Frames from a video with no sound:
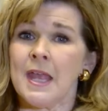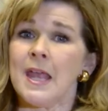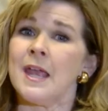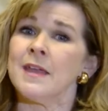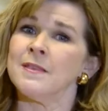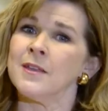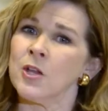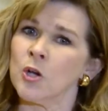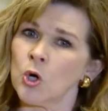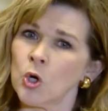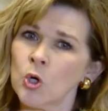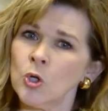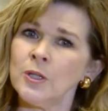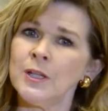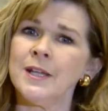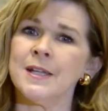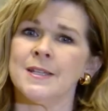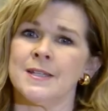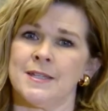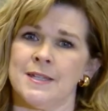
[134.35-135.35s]
In the
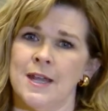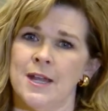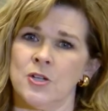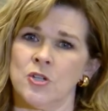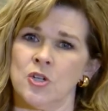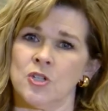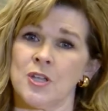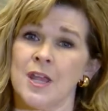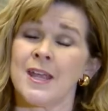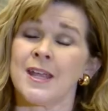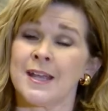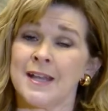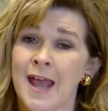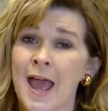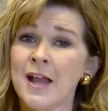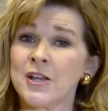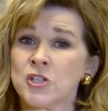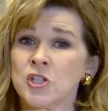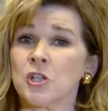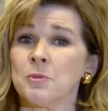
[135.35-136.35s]
earliest stages, it can
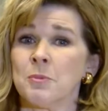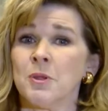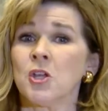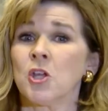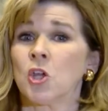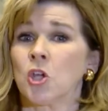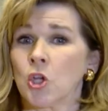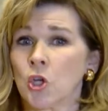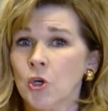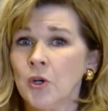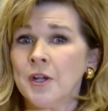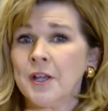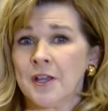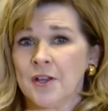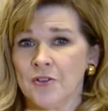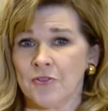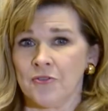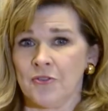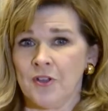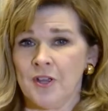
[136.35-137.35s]
actually be
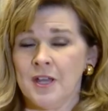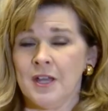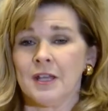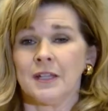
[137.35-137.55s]
curative.